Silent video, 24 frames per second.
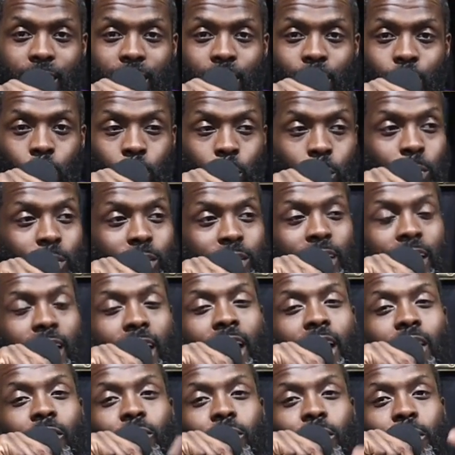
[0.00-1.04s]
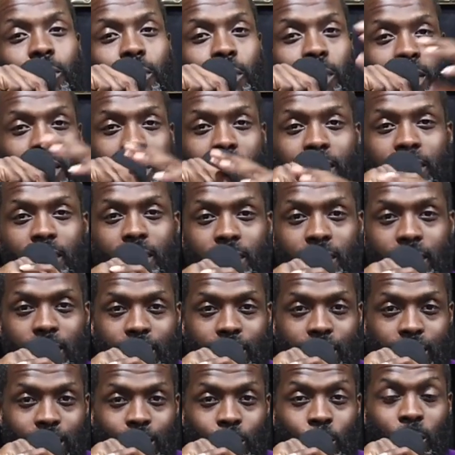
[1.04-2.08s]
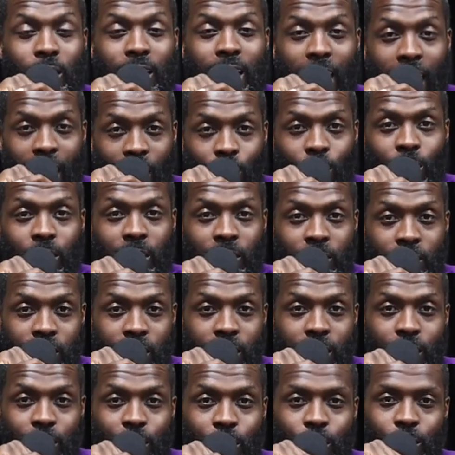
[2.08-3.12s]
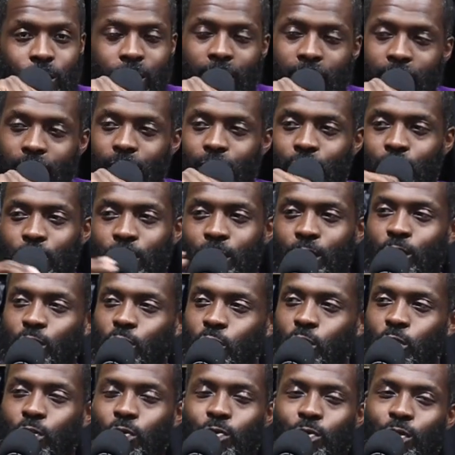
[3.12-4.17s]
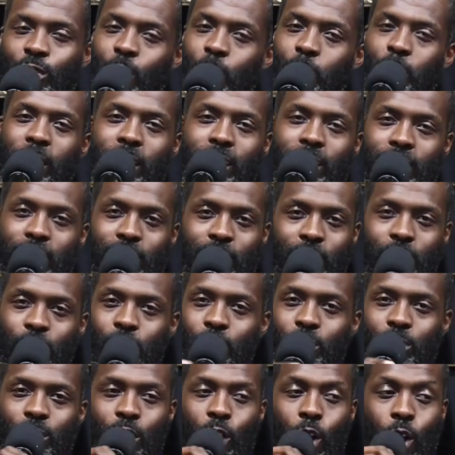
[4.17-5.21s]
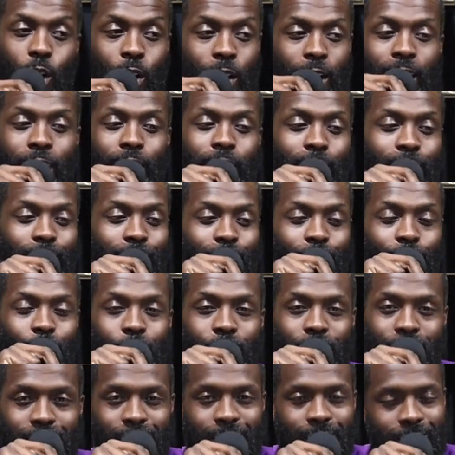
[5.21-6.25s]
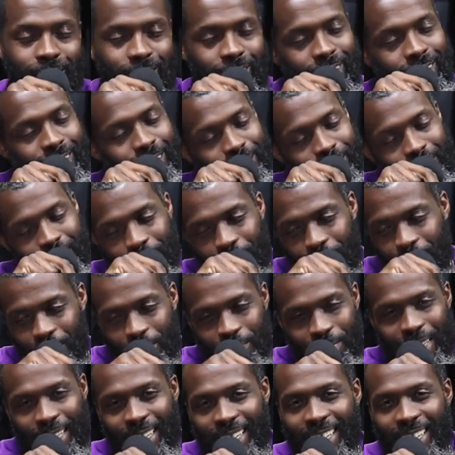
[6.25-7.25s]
We was everywhere without a vehicle. Now that you're in the truth, don't make the excuse that, oh, I ain't got no way to get there. No, come on, man.